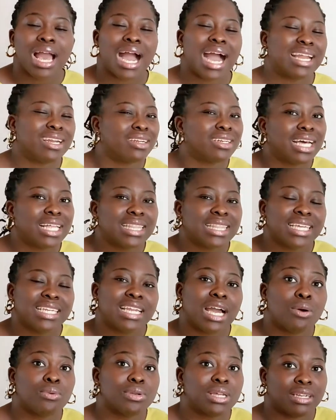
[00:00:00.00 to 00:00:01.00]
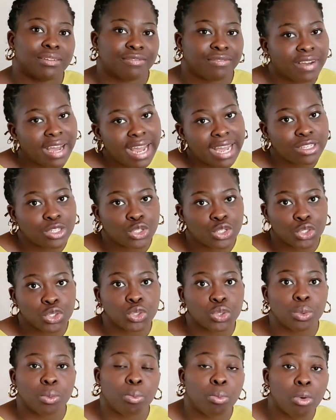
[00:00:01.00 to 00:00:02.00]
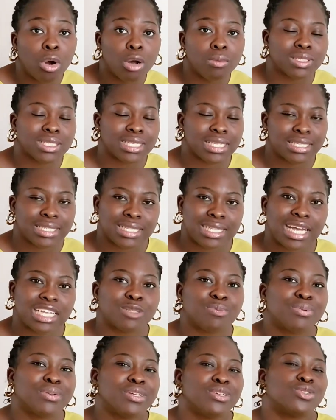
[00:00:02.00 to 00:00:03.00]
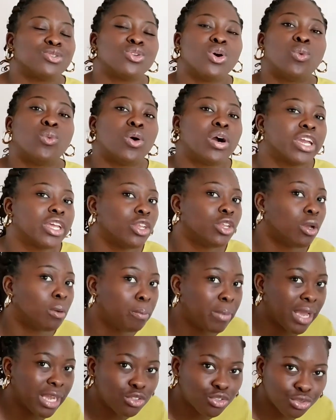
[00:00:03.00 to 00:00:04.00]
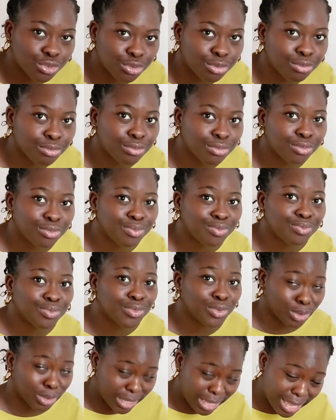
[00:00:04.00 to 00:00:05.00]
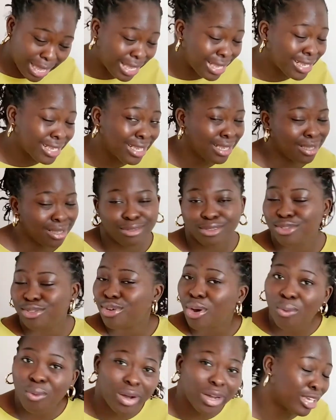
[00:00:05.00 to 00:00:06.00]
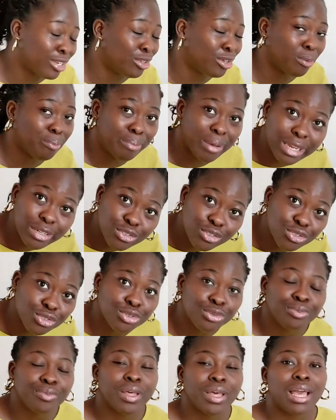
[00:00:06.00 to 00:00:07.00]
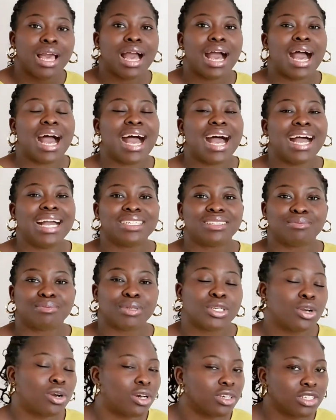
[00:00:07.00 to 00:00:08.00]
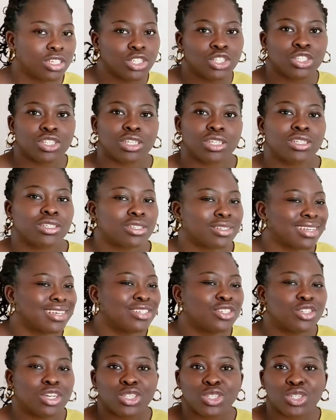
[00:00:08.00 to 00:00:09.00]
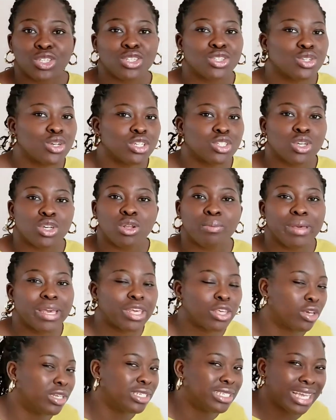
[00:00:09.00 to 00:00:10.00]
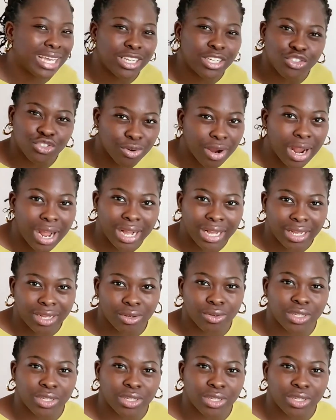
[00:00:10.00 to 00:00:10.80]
Another thing I would advise you moms is that please do not work in your bedroom. Okay, do not work in your bedroom, and because it's just going to make your day drag.